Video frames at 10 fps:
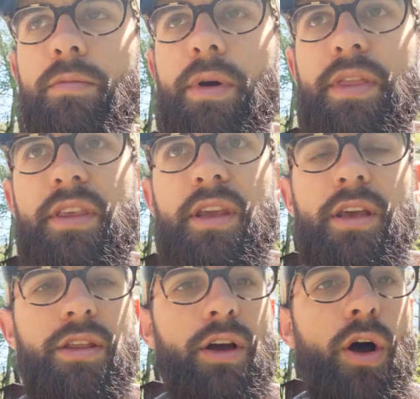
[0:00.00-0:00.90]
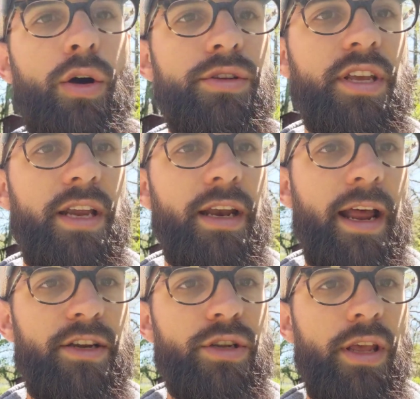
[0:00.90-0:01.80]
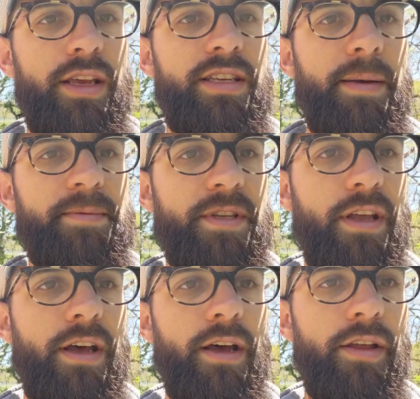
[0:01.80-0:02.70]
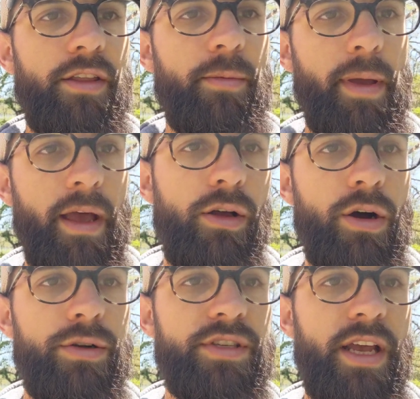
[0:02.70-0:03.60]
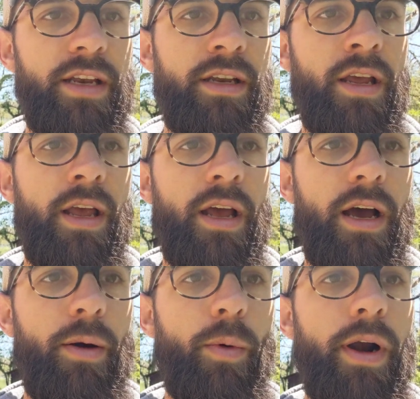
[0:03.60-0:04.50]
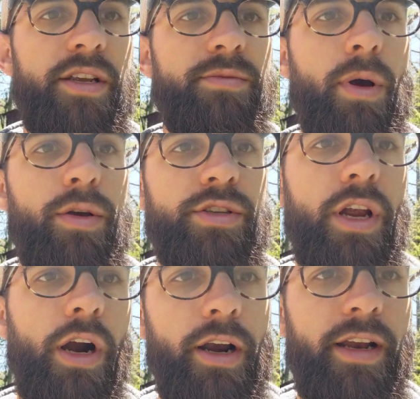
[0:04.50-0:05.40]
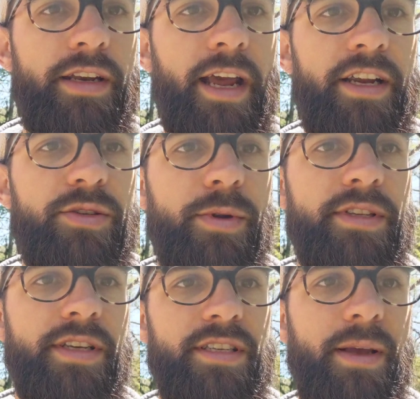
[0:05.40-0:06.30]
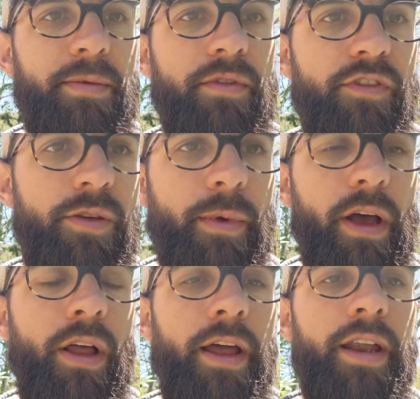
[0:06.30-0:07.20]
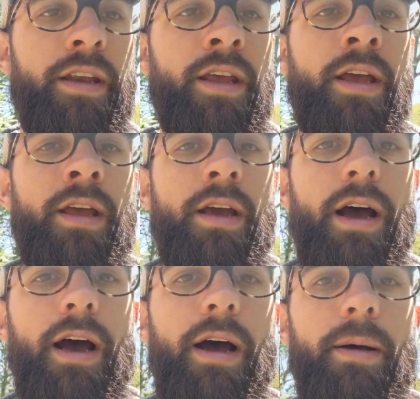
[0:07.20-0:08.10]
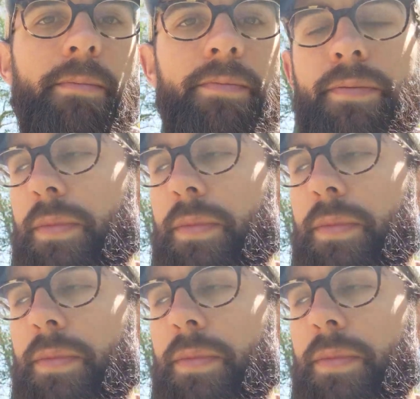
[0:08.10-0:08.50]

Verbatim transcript: but the uh, the hose end it actually accepts the the male hose end, uh, whereas most garden attachments accept the female end. Um,